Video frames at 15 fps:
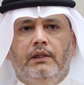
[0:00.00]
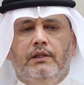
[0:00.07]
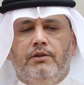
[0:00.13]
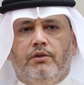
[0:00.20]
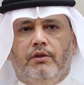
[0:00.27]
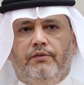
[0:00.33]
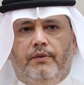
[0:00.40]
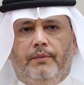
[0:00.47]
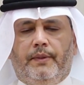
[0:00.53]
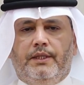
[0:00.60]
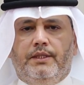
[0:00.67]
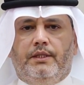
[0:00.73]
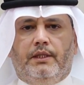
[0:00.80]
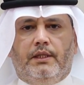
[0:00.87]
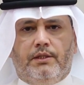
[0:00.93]
So if the
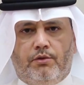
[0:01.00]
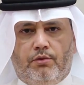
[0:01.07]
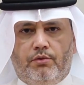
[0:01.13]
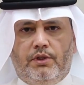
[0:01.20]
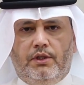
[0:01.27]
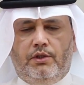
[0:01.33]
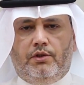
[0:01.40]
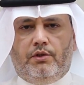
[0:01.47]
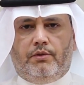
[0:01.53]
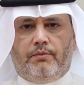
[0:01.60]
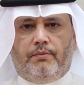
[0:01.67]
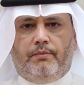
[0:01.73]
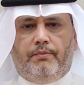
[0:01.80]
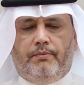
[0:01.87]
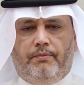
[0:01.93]
patient has 2 seizures
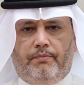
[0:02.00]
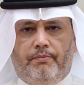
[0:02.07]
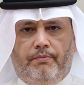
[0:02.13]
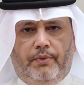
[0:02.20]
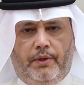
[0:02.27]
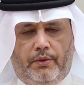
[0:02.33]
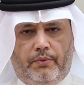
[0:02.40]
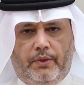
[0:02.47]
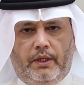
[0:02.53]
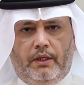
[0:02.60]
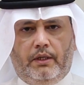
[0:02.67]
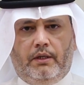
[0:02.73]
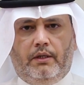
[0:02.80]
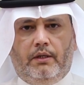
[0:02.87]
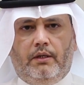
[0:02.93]
per week,
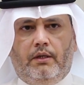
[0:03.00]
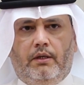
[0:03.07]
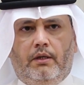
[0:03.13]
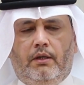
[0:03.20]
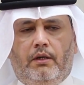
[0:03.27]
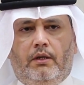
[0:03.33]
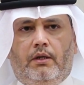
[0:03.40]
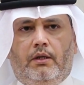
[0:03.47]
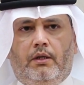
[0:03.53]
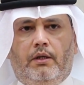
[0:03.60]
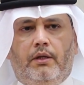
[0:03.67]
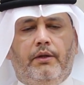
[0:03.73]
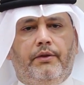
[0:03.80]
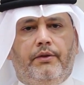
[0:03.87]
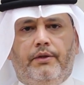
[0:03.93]

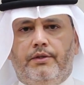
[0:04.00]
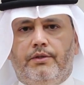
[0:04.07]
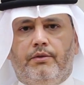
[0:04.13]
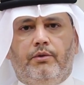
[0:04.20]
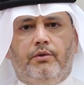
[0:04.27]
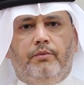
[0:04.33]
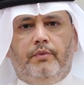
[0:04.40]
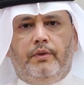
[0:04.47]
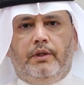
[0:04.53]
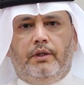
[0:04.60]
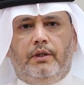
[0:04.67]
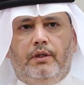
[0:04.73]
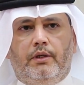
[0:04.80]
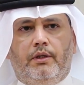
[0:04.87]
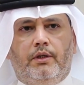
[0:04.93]
this could
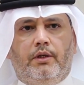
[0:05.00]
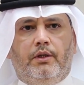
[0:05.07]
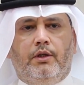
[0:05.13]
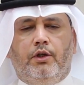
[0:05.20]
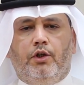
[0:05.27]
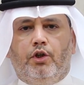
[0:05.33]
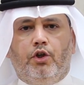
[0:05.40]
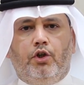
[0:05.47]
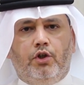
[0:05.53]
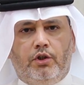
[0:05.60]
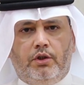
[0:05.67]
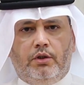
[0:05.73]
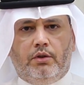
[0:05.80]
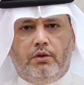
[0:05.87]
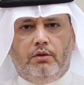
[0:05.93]
be
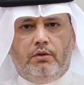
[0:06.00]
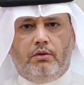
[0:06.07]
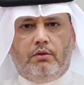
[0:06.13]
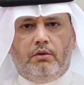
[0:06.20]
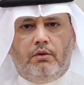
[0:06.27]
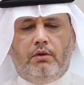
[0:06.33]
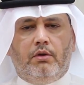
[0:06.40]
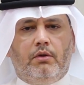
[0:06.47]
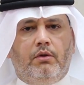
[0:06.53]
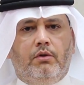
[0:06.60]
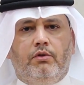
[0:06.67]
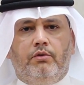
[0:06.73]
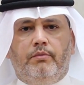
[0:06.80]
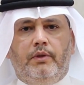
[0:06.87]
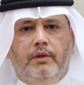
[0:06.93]
good or
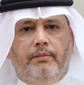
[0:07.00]
could be